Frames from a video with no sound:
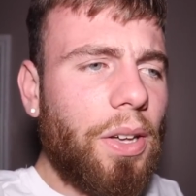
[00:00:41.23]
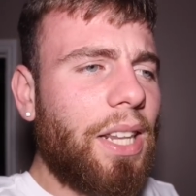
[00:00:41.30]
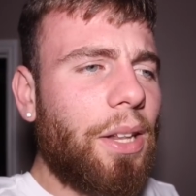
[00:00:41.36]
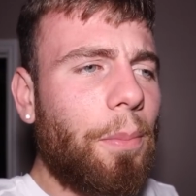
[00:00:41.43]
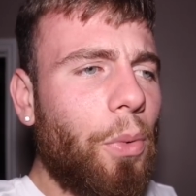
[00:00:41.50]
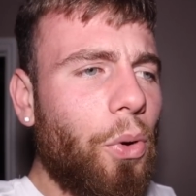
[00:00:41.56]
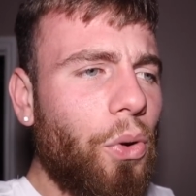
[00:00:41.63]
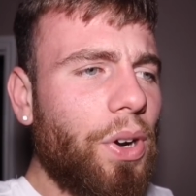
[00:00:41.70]
in
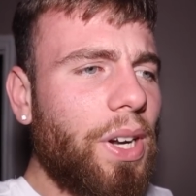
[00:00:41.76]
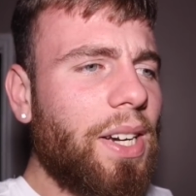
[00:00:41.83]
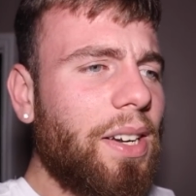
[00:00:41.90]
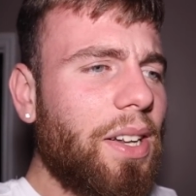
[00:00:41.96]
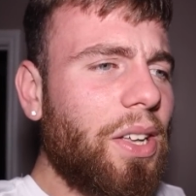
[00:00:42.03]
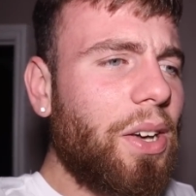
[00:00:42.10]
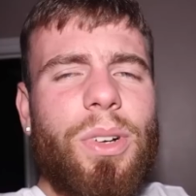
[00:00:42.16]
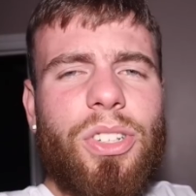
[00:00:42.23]
the
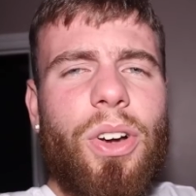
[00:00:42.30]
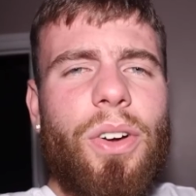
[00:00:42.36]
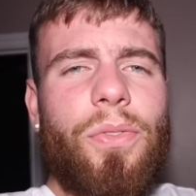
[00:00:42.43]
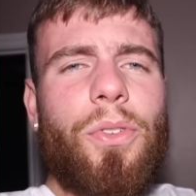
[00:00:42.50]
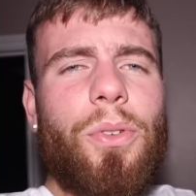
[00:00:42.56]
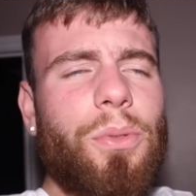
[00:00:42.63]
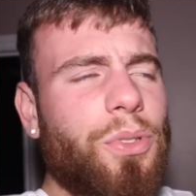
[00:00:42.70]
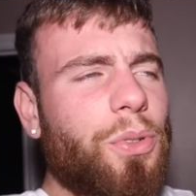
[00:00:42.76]
morning, which I
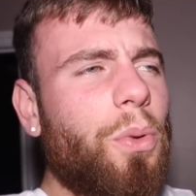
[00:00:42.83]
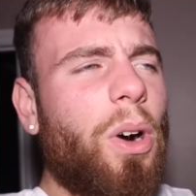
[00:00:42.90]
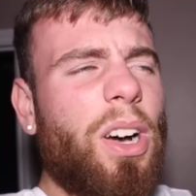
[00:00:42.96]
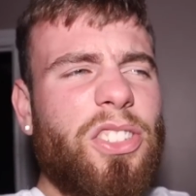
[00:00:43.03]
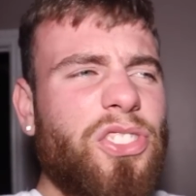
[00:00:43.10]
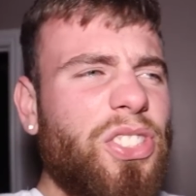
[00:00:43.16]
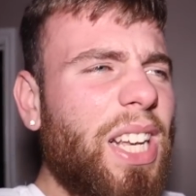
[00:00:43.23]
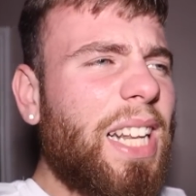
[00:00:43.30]
thought was
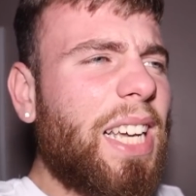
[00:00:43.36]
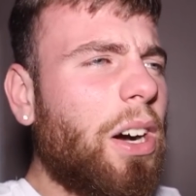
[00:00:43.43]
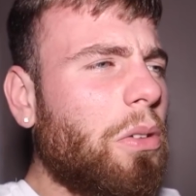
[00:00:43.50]
quite silly.